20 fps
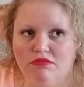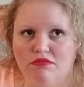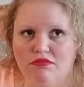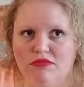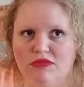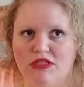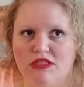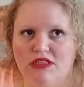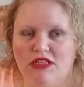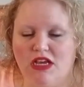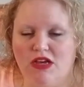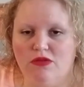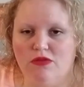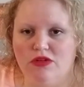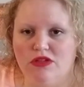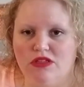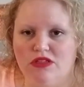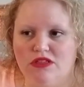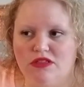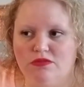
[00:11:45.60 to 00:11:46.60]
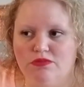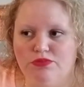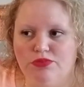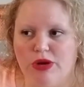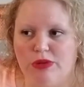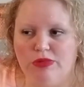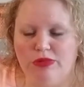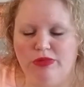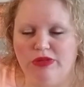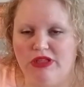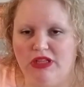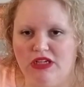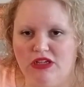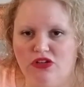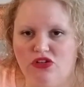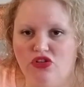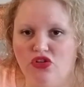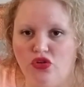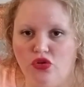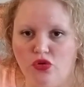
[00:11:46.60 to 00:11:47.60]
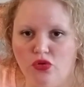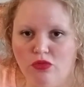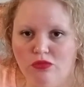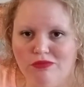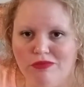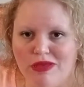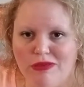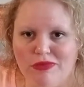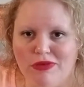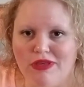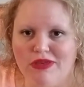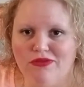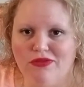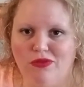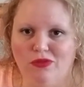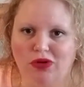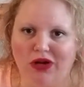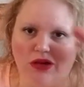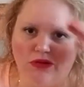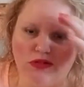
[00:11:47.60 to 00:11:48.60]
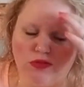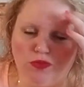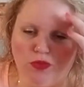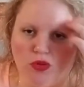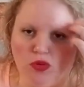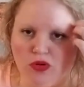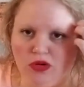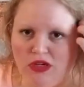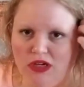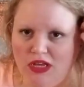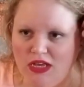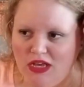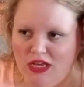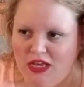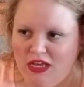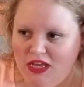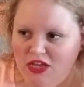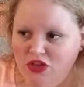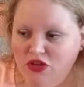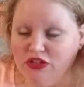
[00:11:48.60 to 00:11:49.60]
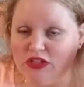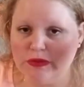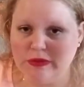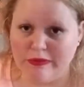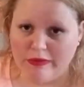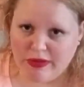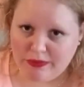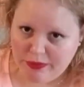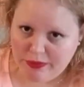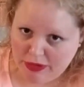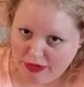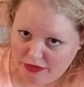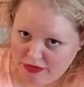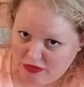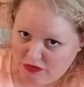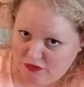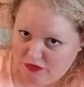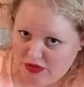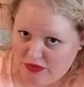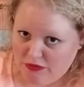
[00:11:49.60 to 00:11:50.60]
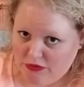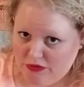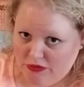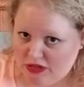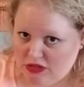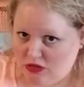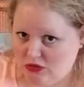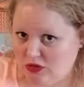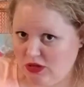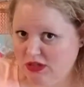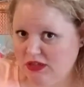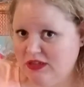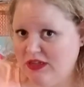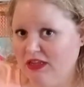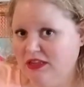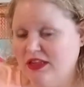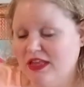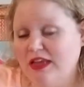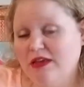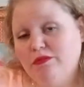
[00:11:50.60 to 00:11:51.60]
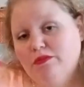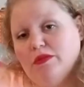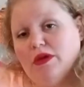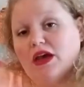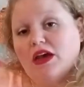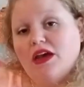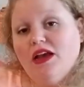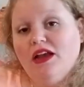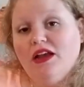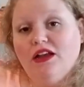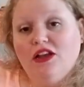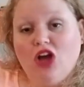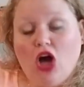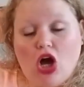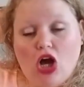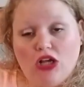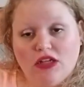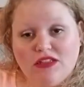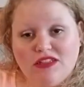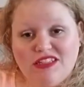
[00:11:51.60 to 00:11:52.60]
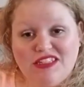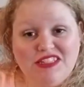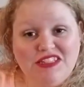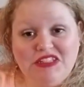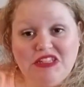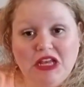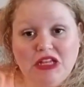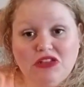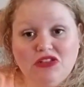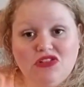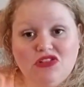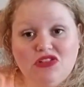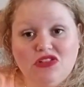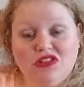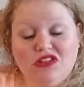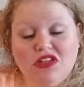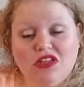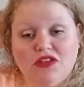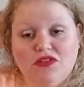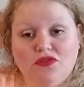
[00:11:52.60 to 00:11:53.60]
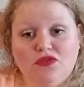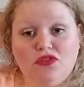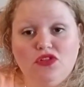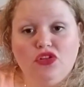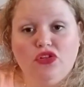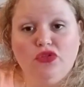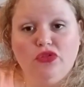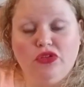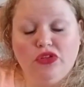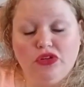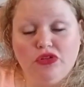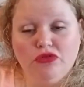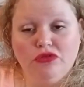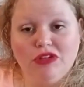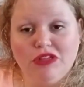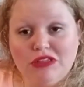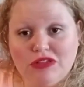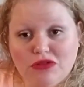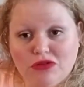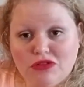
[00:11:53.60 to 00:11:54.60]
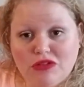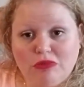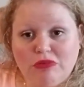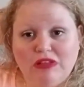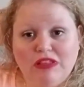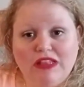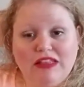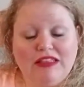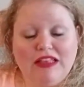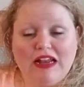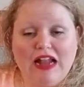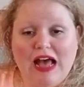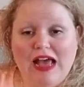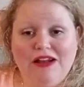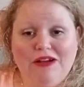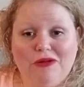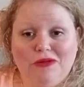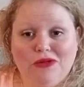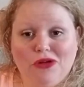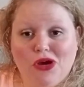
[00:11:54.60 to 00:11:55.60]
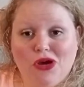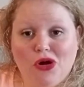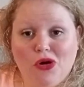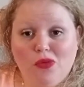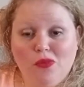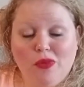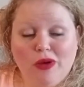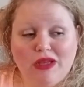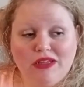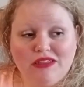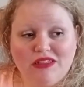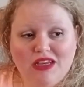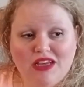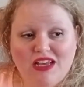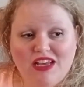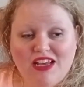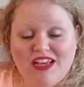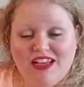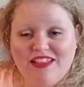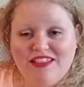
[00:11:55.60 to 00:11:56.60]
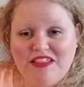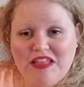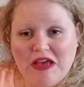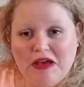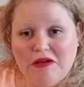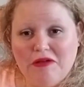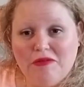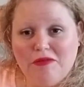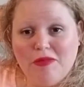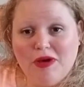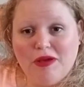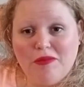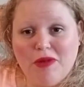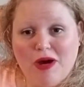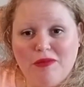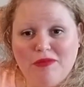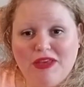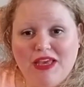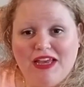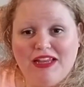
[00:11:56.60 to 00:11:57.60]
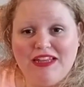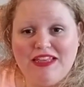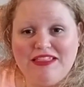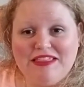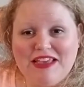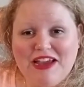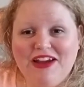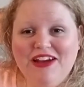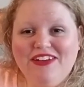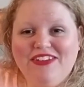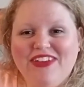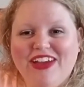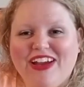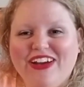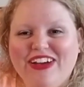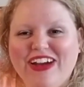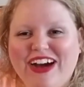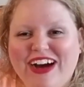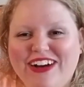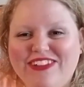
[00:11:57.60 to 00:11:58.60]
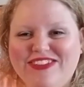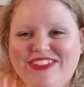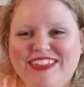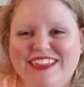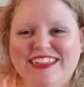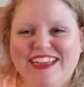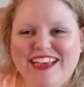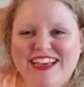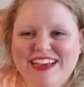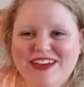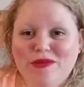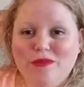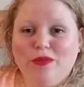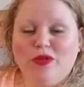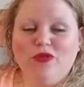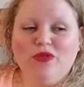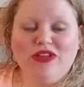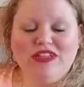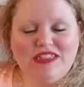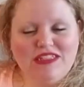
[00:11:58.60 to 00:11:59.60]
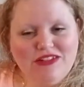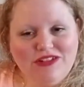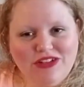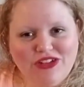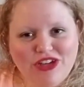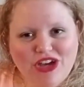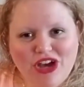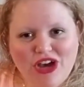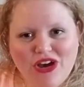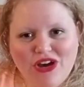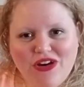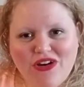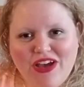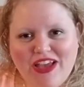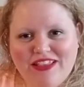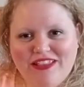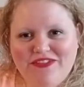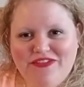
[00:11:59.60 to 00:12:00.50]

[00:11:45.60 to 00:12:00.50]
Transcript: since I was probably like 2, maybe even when I was born. It used to be my parents' favorite restaurant, and then they got sensitive to the grease or something like that. I don't know, but now my mom can't eat there very often. But we still go, and the